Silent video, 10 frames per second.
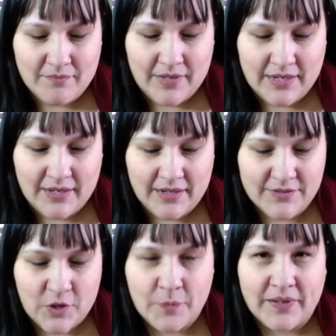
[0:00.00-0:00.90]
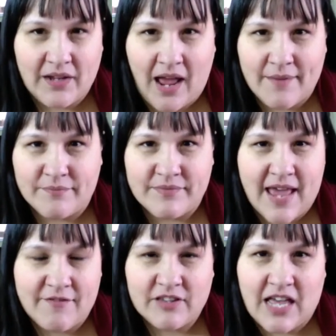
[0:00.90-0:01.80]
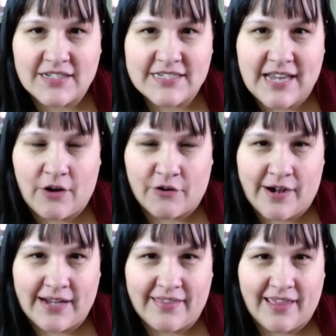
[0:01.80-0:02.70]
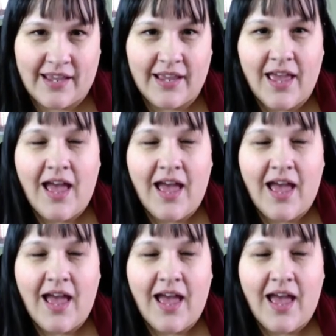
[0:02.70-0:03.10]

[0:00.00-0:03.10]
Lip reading: It is open. I haven't locked it down or anything.